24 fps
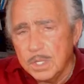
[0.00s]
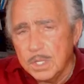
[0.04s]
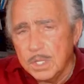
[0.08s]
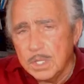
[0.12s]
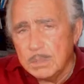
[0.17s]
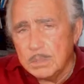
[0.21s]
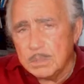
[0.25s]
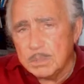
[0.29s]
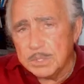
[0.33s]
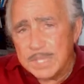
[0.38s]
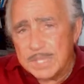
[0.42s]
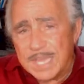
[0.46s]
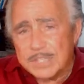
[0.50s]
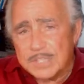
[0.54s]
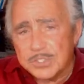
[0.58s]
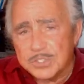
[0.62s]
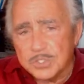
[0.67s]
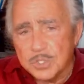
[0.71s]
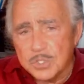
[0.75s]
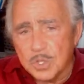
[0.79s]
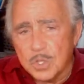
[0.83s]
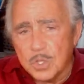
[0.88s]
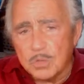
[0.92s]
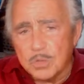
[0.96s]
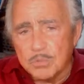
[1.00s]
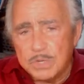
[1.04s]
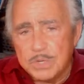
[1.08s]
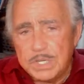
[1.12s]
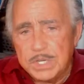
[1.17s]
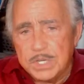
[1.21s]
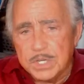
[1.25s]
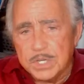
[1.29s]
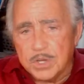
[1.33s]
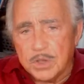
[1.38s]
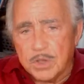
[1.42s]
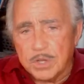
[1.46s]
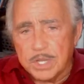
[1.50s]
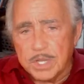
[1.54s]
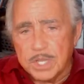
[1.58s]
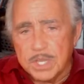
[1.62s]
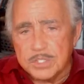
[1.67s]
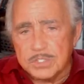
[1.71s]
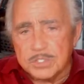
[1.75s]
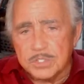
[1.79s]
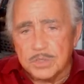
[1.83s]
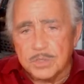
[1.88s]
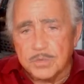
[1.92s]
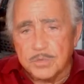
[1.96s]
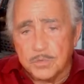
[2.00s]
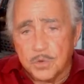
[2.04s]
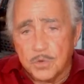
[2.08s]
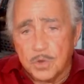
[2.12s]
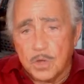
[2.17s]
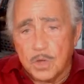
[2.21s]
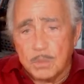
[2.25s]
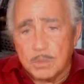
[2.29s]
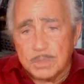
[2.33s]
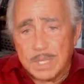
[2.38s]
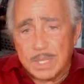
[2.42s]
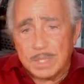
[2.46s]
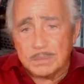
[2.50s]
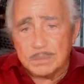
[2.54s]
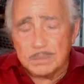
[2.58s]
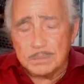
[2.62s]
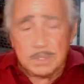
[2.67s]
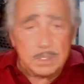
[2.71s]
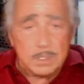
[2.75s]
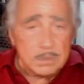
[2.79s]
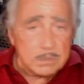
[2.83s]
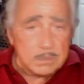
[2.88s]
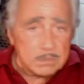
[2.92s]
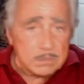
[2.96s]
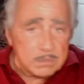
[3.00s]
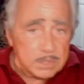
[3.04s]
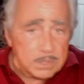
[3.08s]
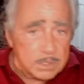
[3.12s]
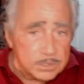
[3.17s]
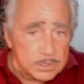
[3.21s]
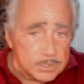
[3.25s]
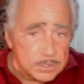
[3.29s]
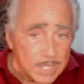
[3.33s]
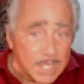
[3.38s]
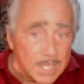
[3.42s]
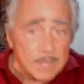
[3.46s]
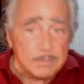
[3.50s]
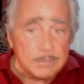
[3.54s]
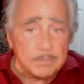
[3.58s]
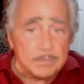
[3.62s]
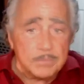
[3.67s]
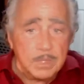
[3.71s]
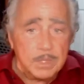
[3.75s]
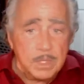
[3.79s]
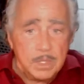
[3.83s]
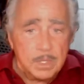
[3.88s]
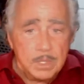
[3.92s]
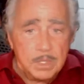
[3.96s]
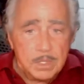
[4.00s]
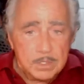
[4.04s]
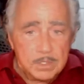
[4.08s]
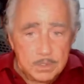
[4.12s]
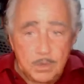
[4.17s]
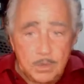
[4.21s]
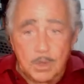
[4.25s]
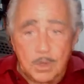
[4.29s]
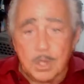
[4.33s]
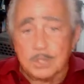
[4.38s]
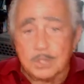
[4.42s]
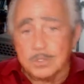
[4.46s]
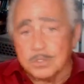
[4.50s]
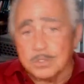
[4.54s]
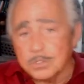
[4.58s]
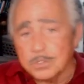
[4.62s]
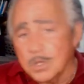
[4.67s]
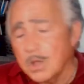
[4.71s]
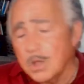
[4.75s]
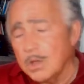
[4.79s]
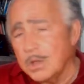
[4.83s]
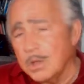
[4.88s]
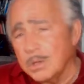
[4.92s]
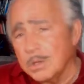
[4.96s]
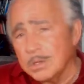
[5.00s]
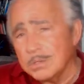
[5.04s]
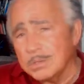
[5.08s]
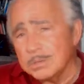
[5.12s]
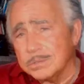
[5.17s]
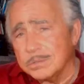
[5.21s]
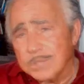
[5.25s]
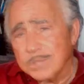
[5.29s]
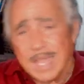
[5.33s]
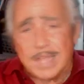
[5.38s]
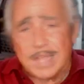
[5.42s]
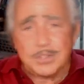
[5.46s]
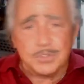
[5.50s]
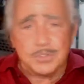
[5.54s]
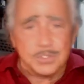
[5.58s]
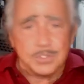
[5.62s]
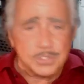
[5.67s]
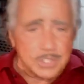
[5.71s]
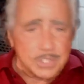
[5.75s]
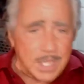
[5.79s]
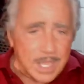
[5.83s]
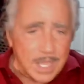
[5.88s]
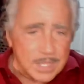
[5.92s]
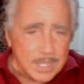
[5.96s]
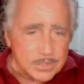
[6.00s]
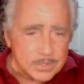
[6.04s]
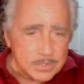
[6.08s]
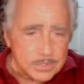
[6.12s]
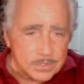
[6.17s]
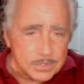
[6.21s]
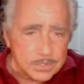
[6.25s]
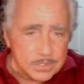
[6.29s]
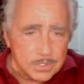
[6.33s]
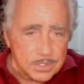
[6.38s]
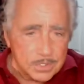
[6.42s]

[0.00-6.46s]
But that soul reincarnates in the form that it is in. Dogs as dogs, cats as cats,